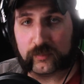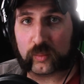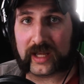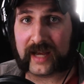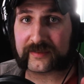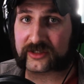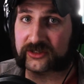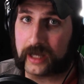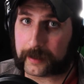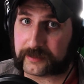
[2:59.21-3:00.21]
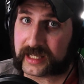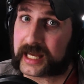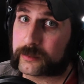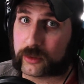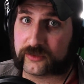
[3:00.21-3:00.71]
We have to stop the
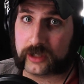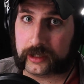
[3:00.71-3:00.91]
Animorphs